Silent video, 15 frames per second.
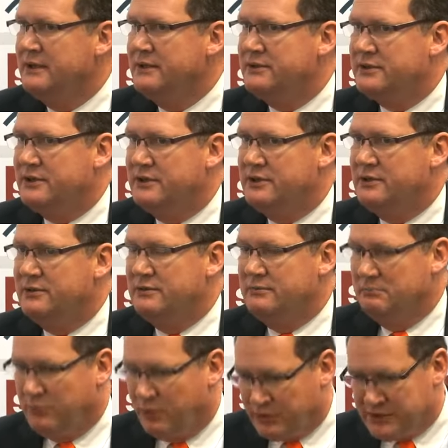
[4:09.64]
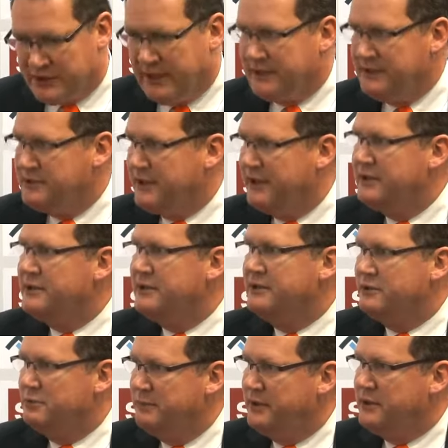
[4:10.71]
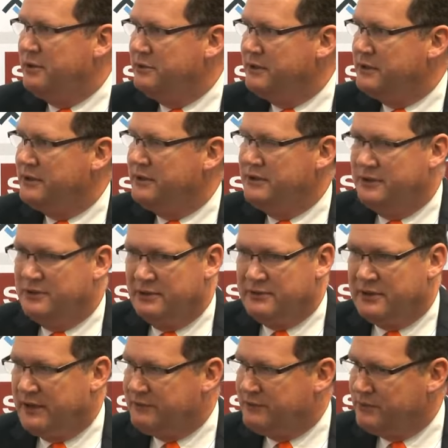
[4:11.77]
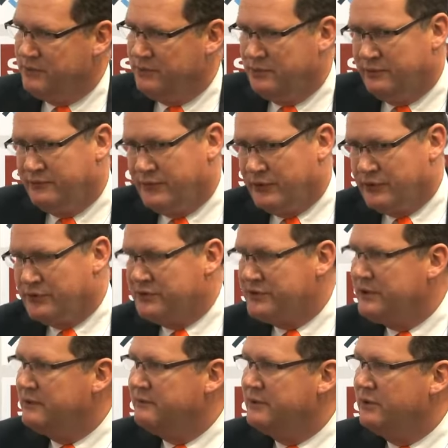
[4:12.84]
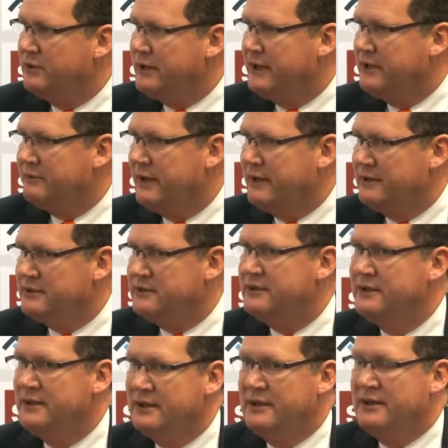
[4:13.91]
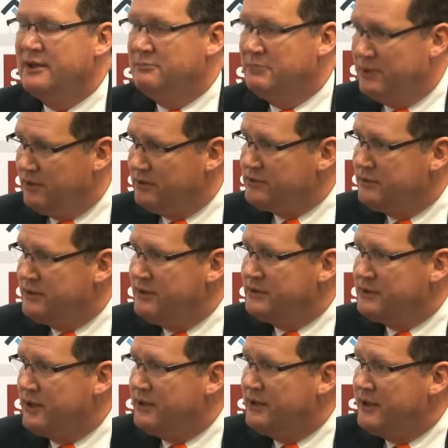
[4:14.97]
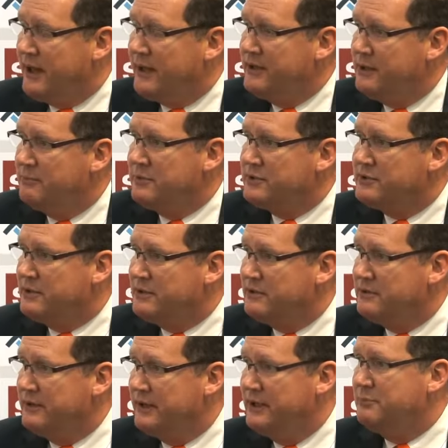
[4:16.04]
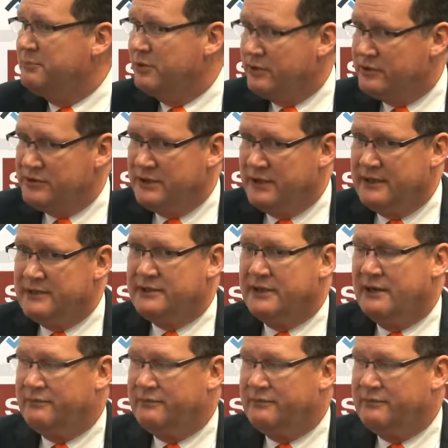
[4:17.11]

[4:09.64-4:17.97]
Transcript: So boards are designed to be coated. You don't have to force yourself in all kind of angles. But also these run in high numbers, so in the production lines you